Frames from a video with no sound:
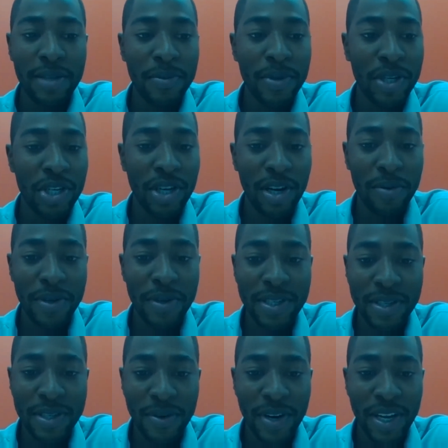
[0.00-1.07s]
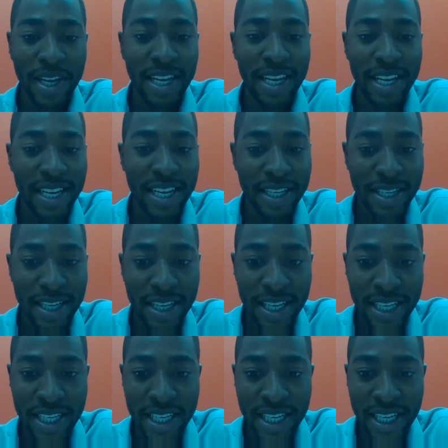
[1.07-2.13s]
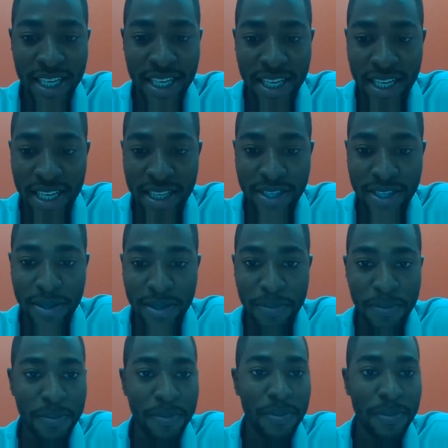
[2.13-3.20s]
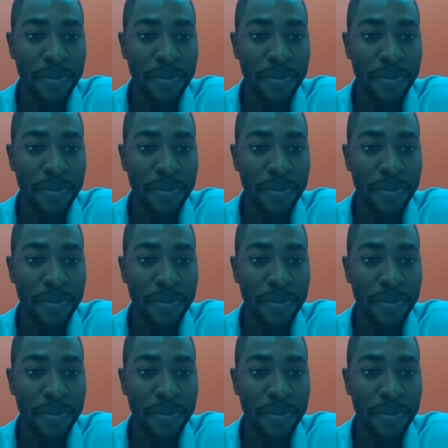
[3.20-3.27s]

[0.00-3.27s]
let me share my screen. Uh,